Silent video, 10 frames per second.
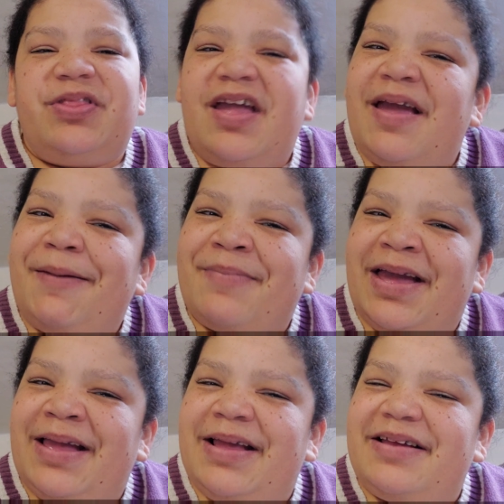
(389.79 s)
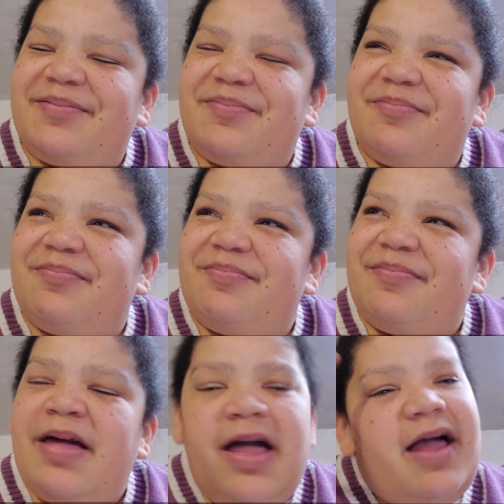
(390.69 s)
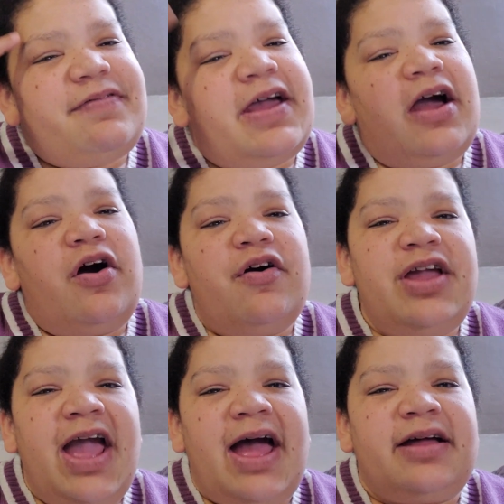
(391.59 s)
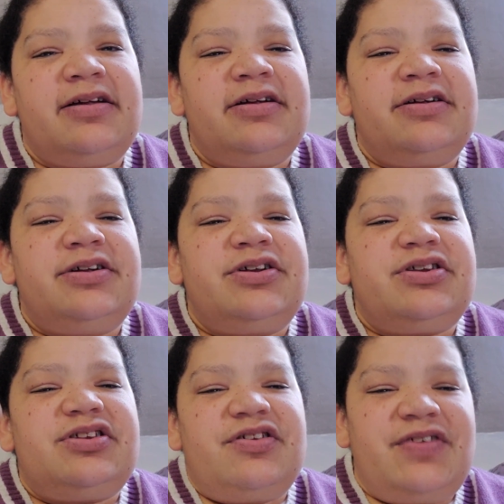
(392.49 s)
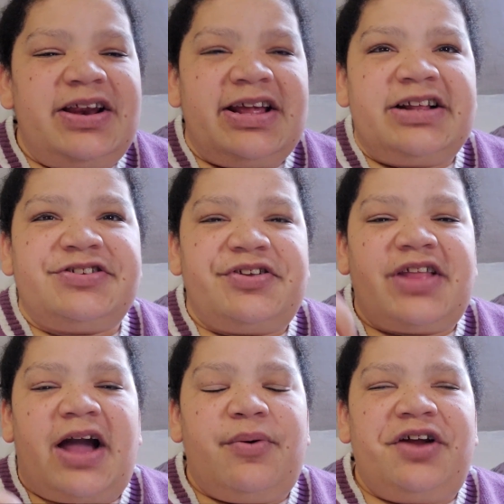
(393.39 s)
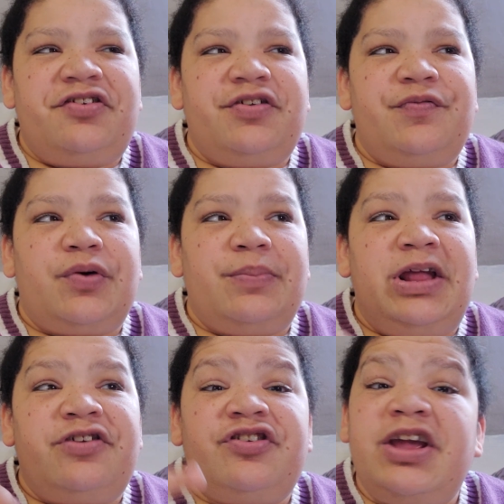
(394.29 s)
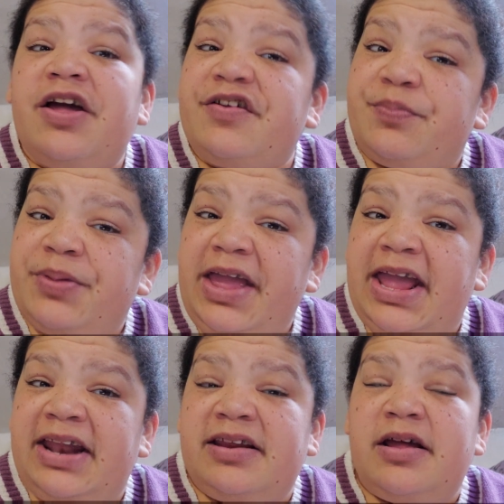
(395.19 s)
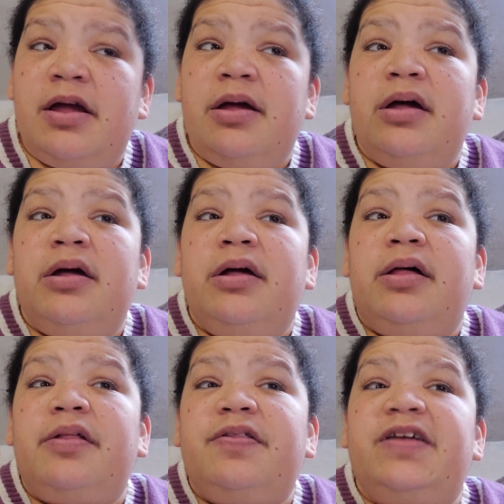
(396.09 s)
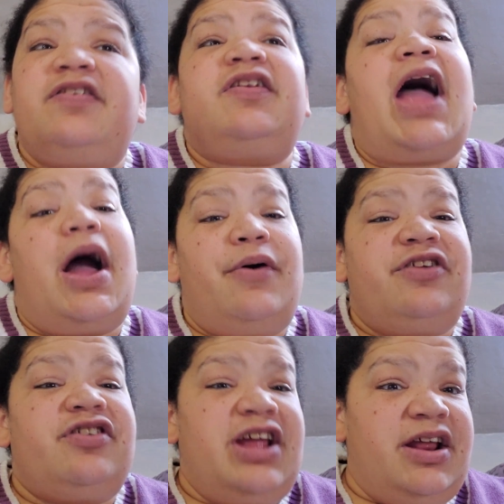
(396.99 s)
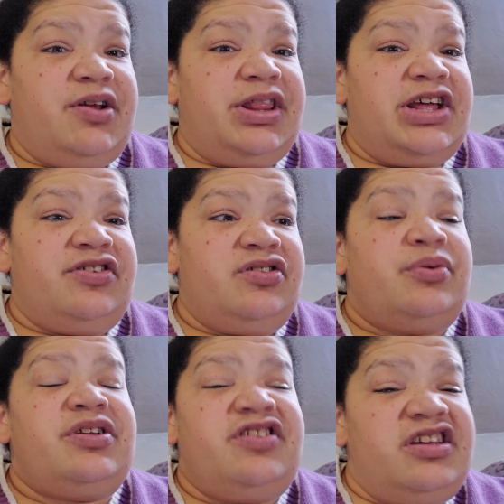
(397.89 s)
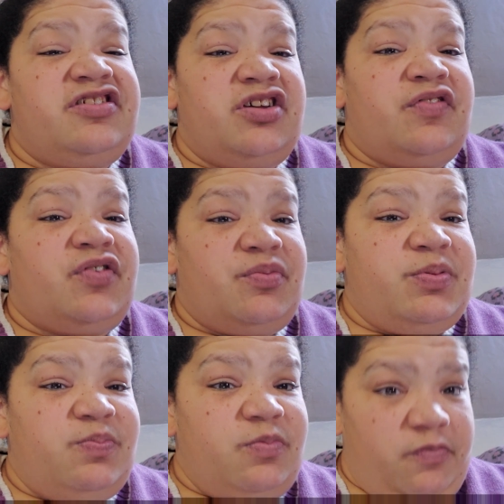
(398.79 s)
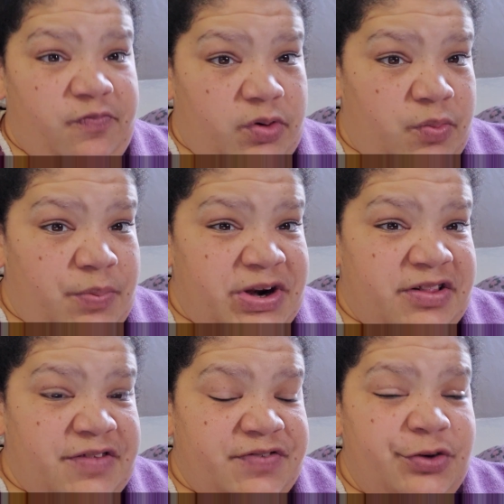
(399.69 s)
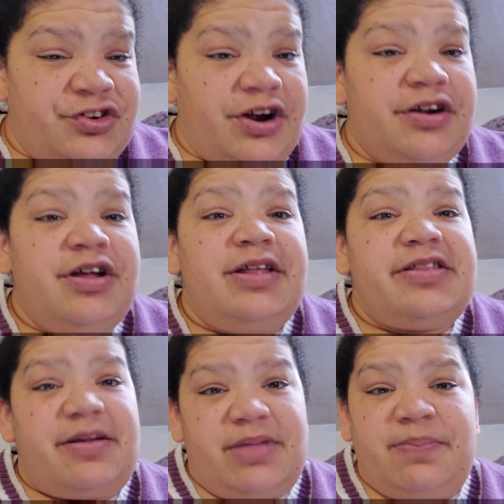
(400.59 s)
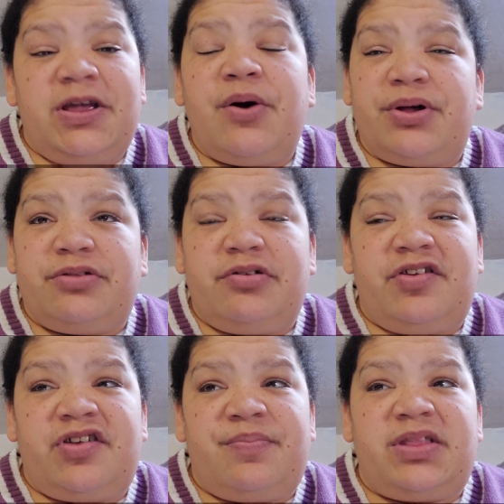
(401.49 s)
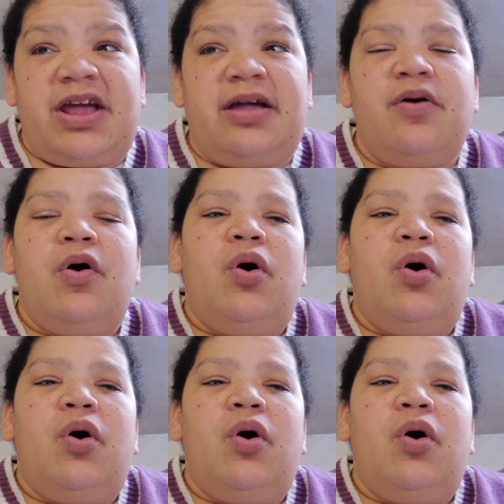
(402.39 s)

they might have that, oh yeah, Davina answered that question for me and she explained this is how I should handle this, so it's easier for a woman in the future that might be going through the same thing.